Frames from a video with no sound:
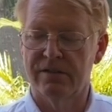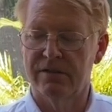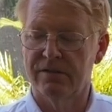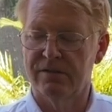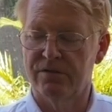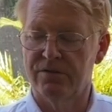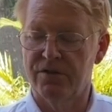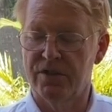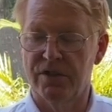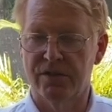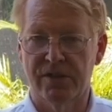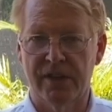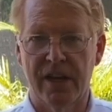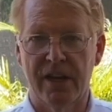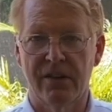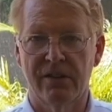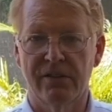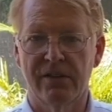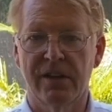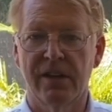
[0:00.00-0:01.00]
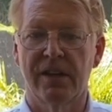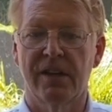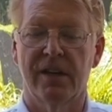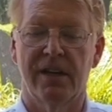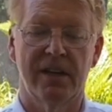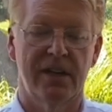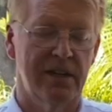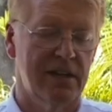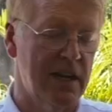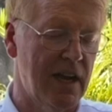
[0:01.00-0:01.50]
G-scale.
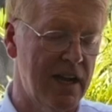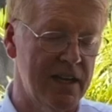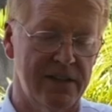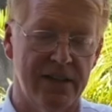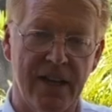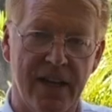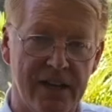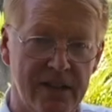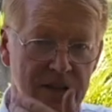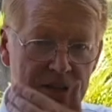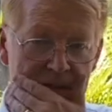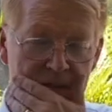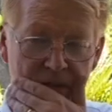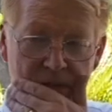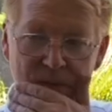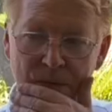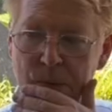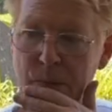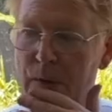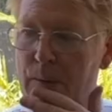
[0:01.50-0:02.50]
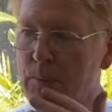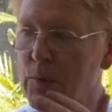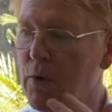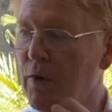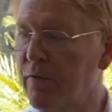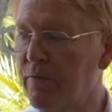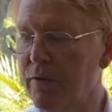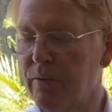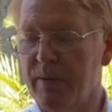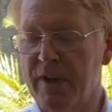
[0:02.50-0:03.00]
Contact us if you want more
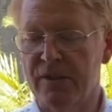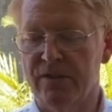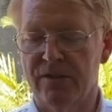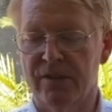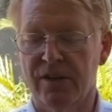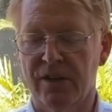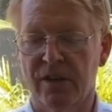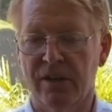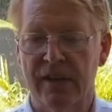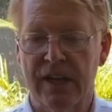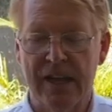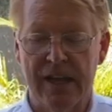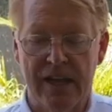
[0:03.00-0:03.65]
information there.